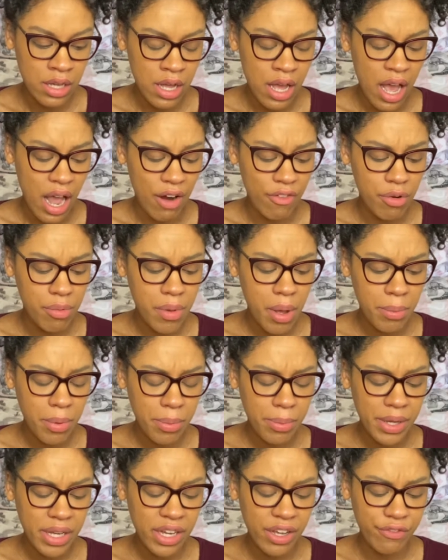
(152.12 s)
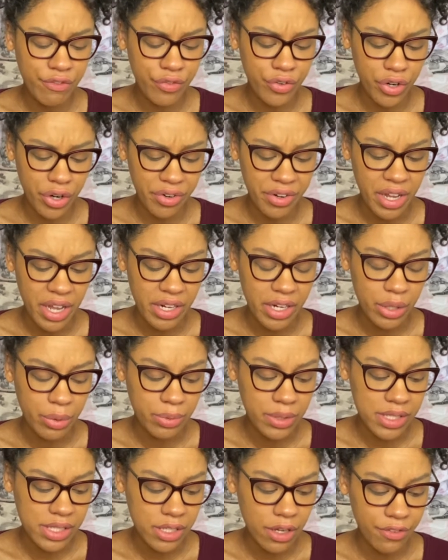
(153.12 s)
I remember being infuriated with
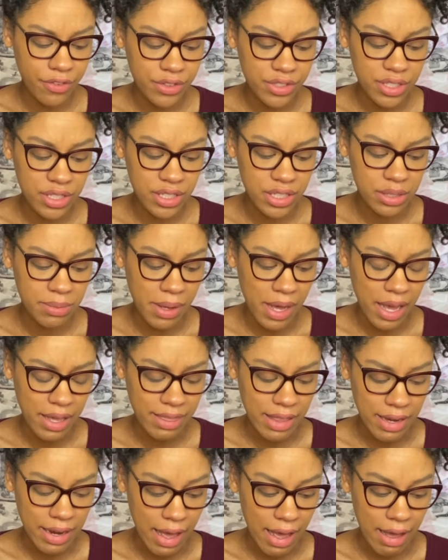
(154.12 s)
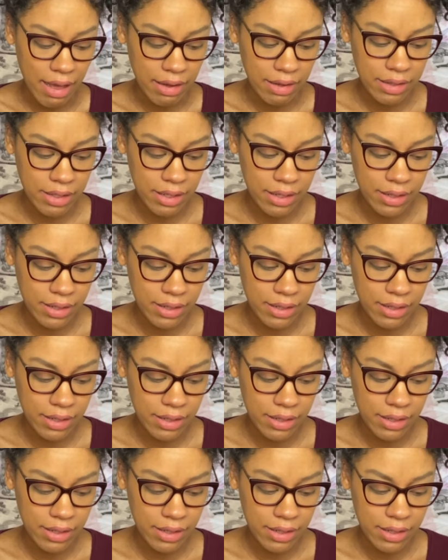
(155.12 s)
the selfishness behind that act.